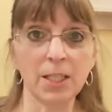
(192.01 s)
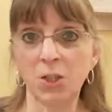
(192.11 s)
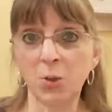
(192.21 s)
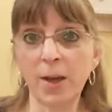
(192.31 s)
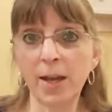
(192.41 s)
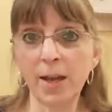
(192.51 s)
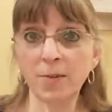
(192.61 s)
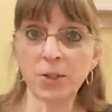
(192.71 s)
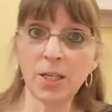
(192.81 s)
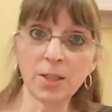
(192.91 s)
Did you
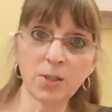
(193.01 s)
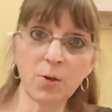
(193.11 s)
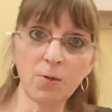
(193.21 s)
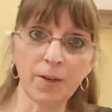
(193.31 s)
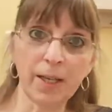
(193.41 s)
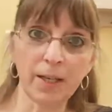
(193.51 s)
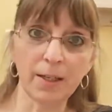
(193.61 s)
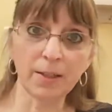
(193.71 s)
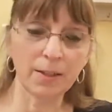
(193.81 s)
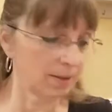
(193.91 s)
ever see a
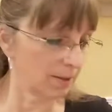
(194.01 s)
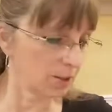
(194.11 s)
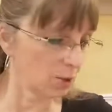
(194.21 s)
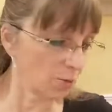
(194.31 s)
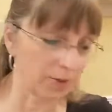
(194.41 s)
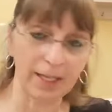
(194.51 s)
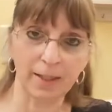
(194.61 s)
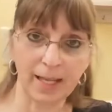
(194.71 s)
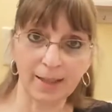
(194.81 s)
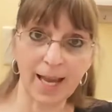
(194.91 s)
snowflake
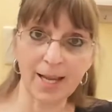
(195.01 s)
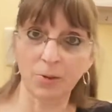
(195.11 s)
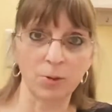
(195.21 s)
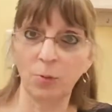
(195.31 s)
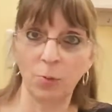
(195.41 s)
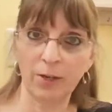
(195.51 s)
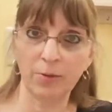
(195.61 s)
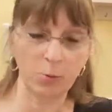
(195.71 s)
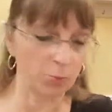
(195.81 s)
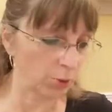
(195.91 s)
like that, or
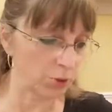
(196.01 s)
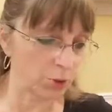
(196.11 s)
whatever words. So